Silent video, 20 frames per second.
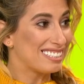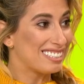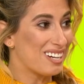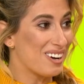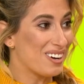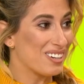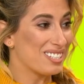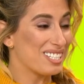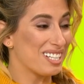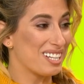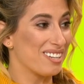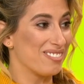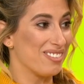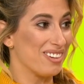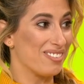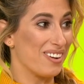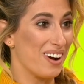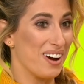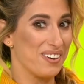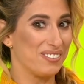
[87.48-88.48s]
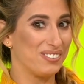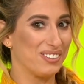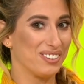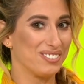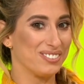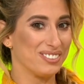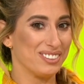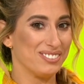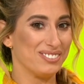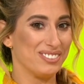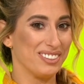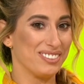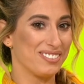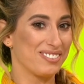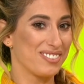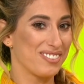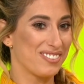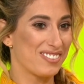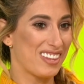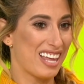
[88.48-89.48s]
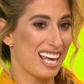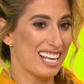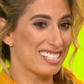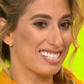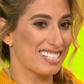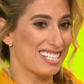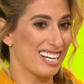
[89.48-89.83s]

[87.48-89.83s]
go to them if I had a problem with their